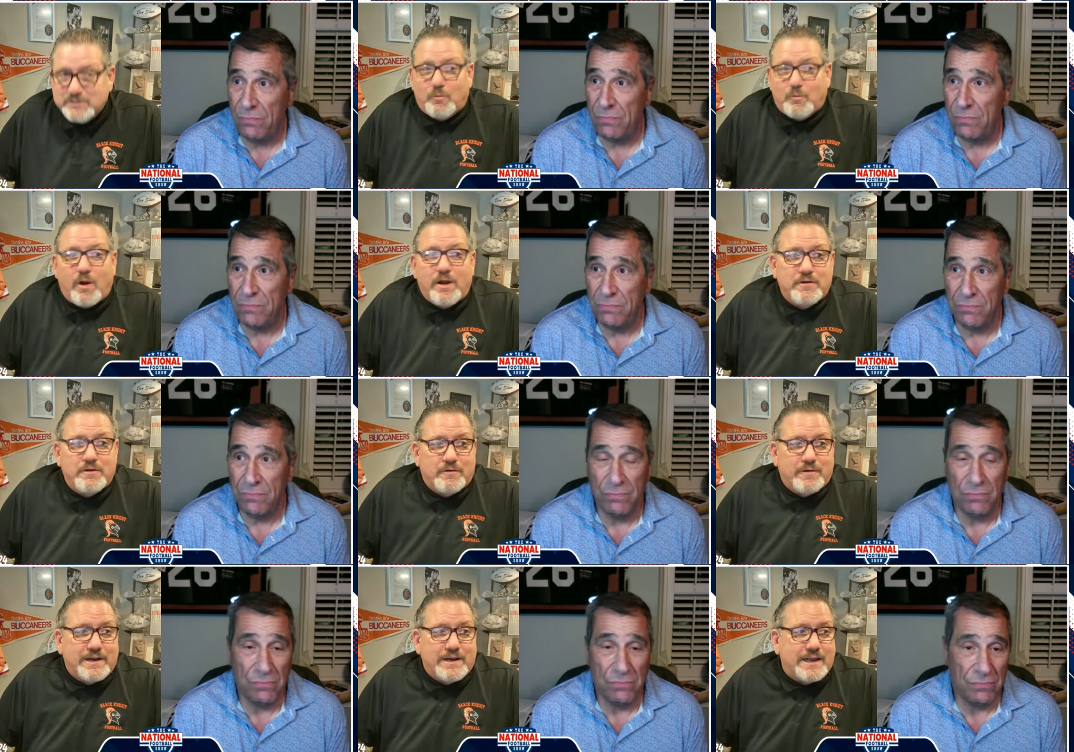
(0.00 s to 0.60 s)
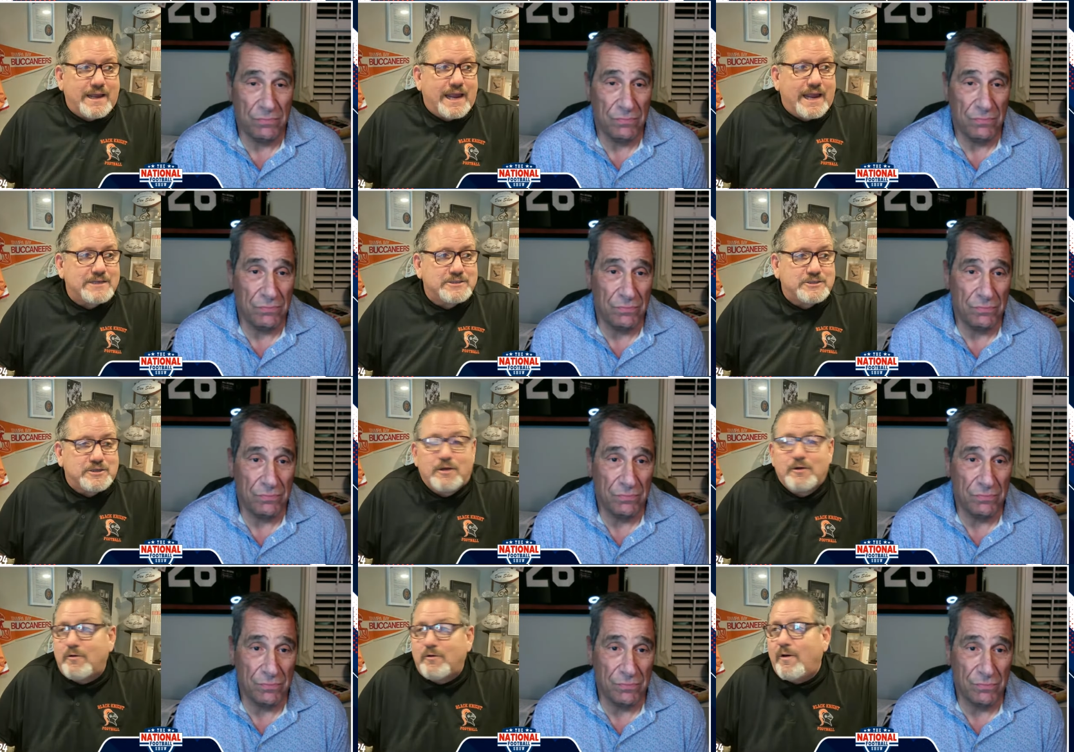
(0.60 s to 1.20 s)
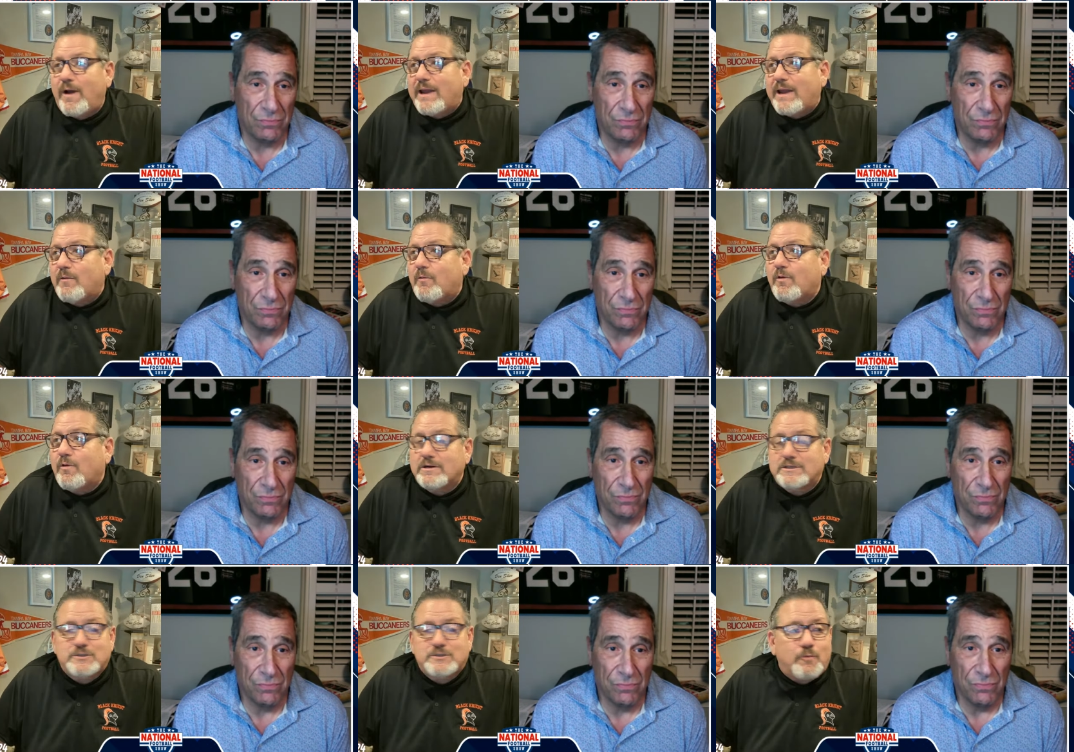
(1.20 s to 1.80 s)
Speaker 1: wondering, Angelo, who had a
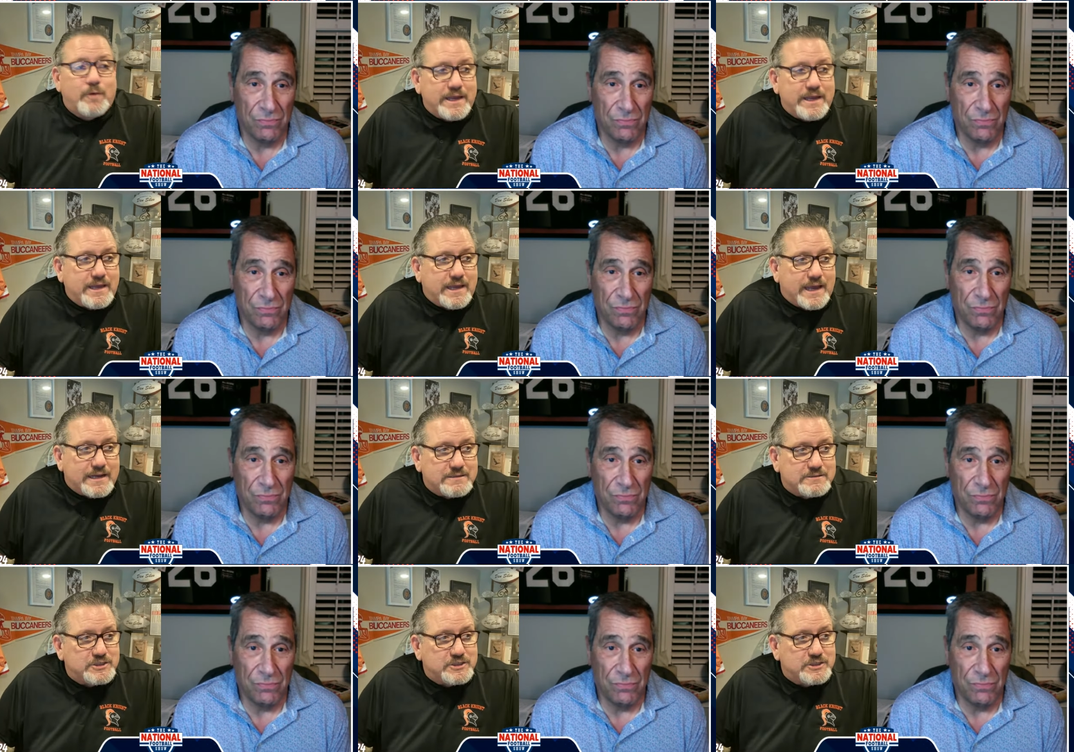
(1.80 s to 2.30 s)
worse weekend,